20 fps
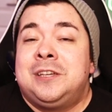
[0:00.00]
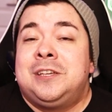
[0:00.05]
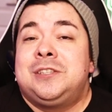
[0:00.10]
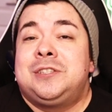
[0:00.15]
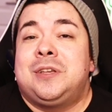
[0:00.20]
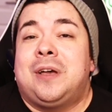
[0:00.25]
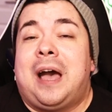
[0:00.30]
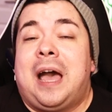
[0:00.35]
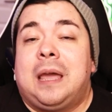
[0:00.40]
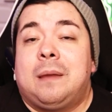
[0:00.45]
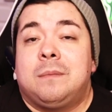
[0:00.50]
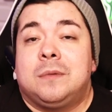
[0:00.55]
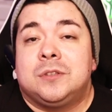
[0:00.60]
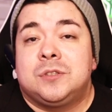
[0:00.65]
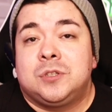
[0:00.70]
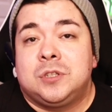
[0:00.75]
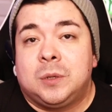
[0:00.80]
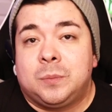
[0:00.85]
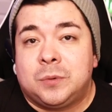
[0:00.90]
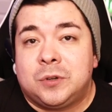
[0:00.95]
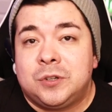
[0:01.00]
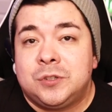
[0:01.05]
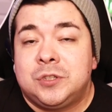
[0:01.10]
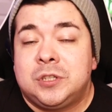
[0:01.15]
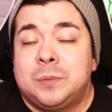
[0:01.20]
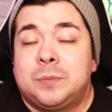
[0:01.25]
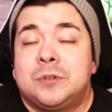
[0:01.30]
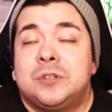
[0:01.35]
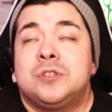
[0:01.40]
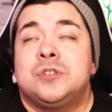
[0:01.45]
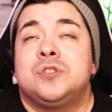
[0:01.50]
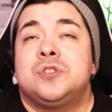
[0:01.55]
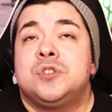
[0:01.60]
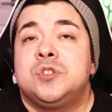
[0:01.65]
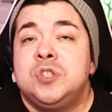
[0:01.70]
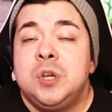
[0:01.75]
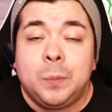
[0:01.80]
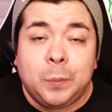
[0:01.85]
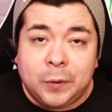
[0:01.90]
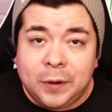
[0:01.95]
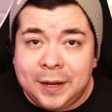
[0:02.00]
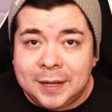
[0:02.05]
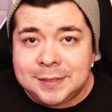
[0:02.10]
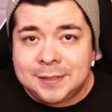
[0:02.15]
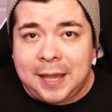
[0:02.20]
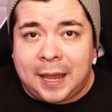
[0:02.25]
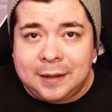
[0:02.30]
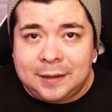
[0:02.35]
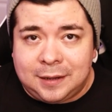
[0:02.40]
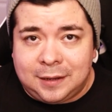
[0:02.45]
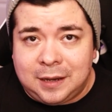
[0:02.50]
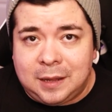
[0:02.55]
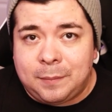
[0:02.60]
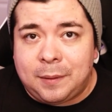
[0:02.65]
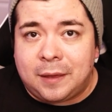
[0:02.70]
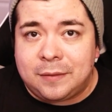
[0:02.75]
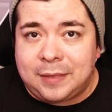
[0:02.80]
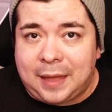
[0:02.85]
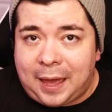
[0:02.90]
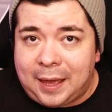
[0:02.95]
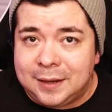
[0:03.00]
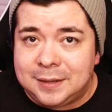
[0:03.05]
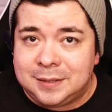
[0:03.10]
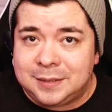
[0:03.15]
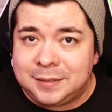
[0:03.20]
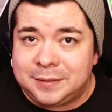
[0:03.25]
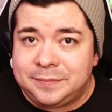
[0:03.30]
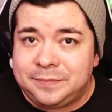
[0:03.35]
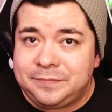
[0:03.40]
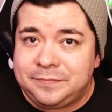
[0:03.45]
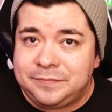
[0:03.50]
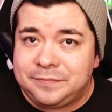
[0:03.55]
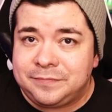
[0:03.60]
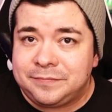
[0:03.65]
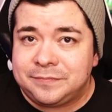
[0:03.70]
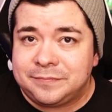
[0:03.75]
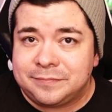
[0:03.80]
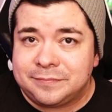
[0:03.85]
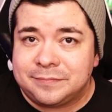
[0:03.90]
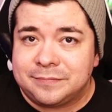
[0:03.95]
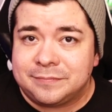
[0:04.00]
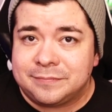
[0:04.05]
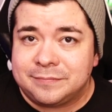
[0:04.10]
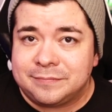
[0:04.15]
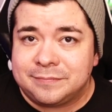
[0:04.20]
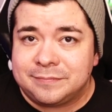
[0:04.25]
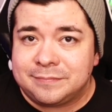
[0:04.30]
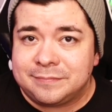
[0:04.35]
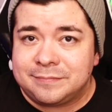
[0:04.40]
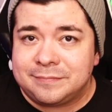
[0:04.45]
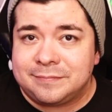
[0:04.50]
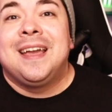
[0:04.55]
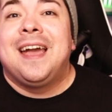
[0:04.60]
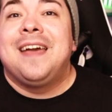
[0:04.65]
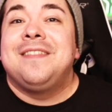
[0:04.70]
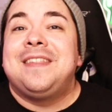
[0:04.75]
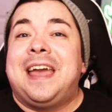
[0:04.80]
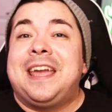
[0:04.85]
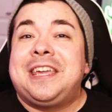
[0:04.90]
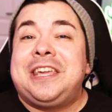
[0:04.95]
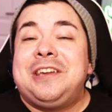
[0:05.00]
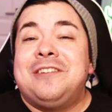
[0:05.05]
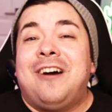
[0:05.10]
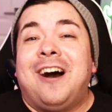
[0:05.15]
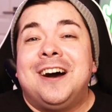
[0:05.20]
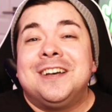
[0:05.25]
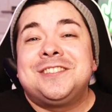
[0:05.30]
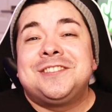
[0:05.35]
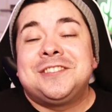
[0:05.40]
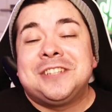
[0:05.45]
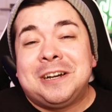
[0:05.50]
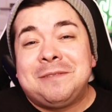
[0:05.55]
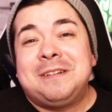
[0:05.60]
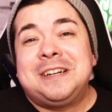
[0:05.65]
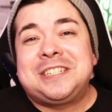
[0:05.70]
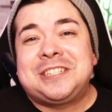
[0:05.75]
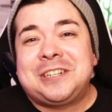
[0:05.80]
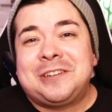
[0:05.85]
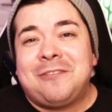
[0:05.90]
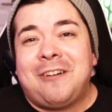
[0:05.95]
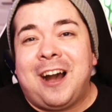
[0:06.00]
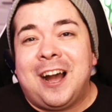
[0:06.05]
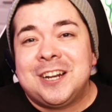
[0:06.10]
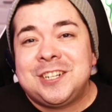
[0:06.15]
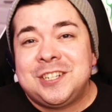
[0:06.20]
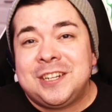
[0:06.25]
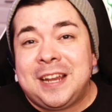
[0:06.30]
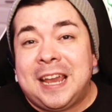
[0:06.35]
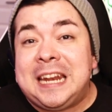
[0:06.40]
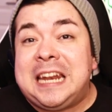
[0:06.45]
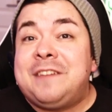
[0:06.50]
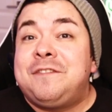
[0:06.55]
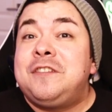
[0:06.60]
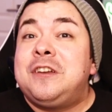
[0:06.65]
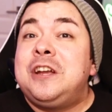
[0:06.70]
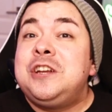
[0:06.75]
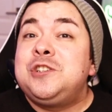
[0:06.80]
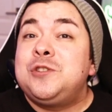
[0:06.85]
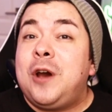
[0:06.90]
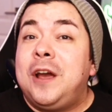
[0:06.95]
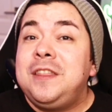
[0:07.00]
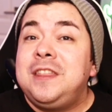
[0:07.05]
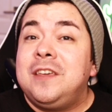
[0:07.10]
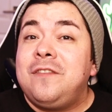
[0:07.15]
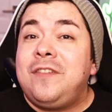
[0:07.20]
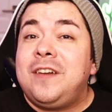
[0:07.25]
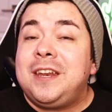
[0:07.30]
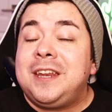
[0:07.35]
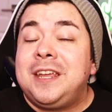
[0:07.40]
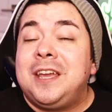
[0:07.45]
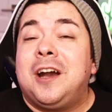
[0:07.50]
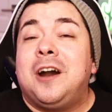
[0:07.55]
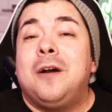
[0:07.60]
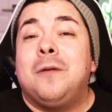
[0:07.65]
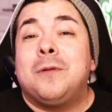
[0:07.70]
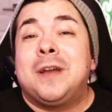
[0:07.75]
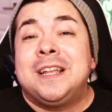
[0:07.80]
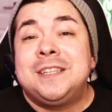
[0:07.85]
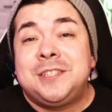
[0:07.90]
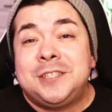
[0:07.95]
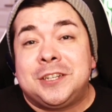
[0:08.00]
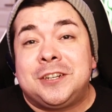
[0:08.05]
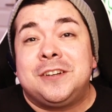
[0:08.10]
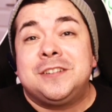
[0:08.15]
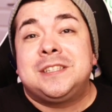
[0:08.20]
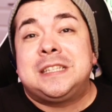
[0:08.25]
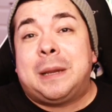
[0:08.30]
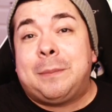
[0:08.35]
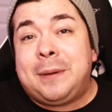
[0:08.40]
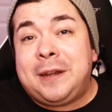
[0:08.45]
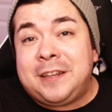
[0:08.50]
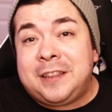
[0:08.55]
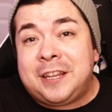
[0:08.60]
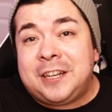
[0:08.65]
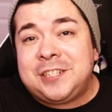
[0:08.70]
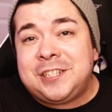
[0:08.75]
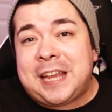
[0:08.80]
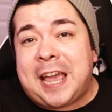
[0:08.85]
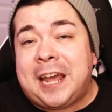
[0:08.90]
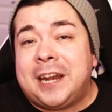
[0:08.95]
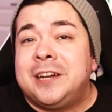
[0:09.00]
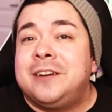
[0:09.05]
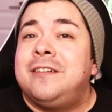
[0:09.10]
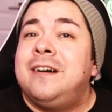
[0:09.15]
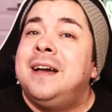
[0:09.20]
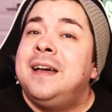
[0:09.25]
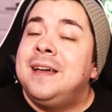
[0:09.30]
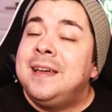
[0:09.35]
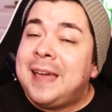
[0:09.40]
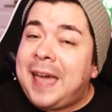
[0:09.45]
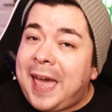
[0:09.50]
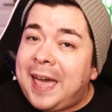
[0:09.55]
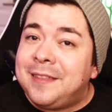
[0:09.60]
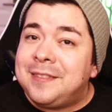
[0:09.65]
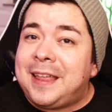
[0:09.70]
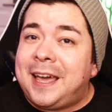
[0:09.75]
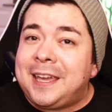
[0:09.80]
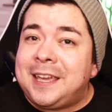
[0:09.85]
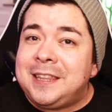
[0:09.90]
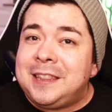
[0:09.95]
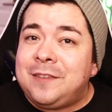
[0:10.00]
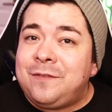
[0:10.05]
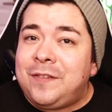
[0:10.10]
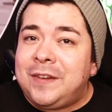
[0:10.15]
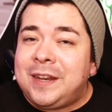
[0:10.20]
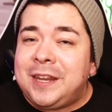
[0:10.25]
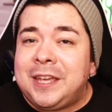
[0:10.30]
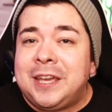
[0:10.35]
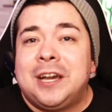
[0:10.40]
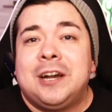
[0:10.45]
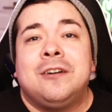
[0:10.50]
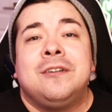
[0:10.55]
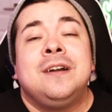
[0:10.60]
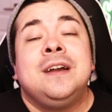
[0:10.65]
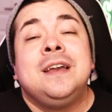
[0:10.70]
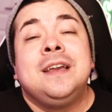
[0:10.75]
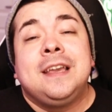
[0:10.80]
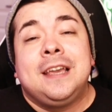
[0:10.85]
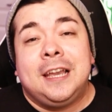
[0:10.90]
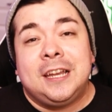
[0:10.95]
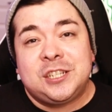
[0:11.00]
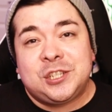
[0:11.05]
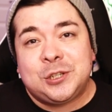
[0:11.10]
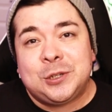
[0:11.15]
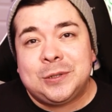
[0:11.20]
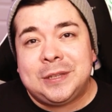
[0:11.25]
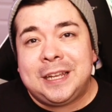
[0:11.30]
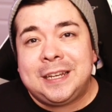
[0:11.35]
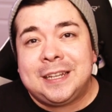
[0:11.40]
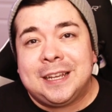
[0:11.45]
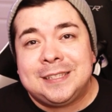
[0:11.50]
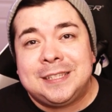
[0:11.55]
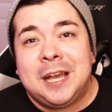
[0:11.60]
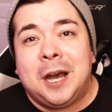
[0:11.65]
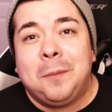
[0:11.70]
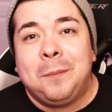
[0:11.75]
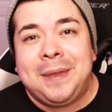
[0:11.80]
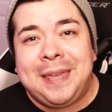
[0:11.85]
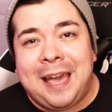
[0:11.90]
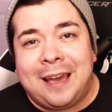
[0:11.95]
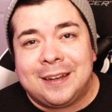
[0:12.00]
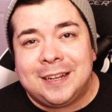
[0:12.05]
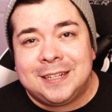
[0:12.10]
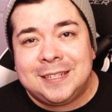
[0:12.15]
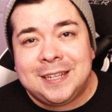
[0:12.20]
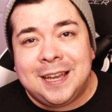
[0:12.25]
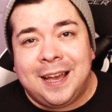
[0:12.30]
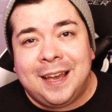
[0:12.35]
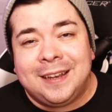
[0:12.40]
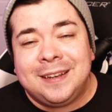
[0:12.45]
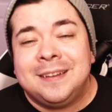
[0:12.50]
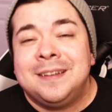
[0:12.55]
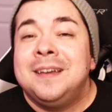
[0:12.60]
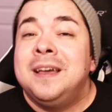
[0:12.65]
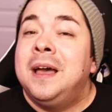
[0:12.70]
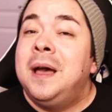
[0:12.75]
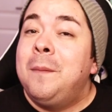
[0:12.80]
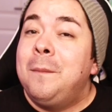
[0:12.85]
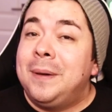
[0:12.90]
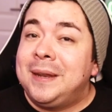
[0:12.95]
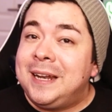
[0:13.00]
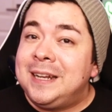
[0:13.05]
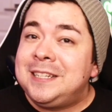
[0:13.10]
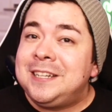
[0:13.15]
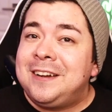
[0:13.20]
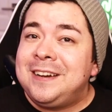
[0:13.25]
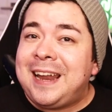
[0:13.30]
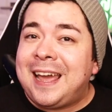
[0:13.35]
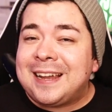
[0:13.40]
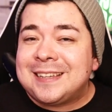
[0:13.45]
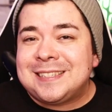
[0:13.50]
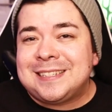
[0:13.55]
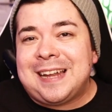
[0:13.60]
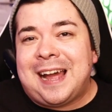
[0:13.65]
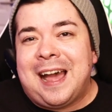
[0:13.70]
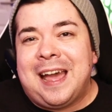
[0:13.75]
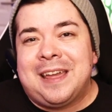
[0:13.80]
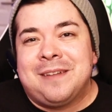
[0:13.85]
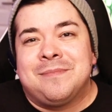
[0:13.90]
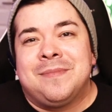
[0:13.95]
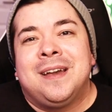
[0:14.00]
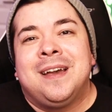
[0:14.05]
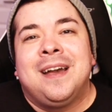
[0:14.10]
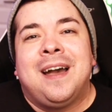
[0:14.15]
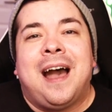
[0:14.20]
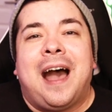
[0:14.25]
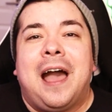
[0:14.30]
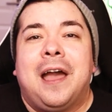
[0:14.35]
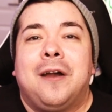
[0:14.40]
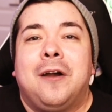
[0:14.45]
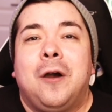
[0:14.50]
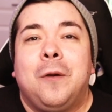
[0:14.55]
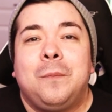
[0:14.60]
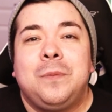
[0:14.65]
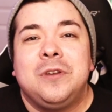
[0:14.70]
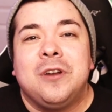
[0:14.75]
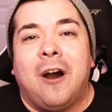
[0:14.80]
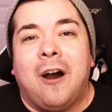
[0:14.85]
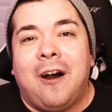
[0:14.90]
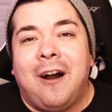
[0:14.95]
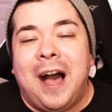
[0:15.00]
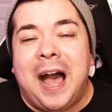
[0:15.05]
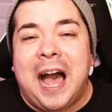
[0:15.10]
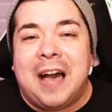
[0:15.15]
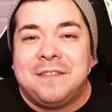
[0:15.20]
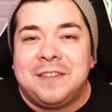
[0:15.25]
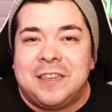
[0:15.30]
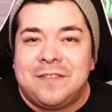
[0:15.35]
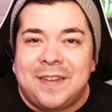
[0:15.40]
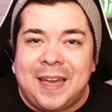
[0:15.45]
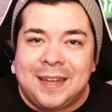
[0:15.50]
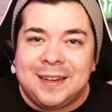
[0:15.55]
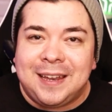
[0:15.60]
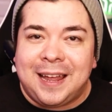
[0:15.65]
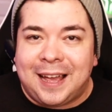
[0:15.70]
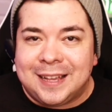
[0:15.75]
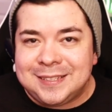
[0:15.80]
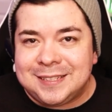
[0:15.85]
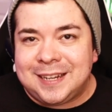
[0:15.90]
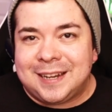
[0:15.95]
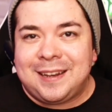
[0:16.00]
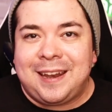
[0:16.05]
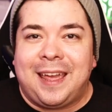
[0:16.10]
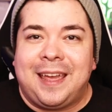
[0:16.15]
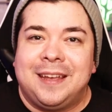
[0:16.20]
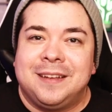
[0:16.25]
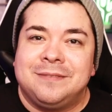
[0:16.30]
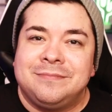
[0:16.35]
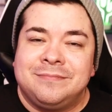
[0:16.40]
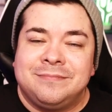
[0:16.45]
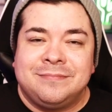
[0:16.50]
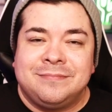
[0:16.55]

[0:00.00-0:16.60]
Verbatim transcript: So I'm super excited about that. Thank you all so much for watching. And if you enjoyed the video, consider subbing to the channel and liking the video. It truly does help me out a ton. But until next time, I hope you all have a fantastic day.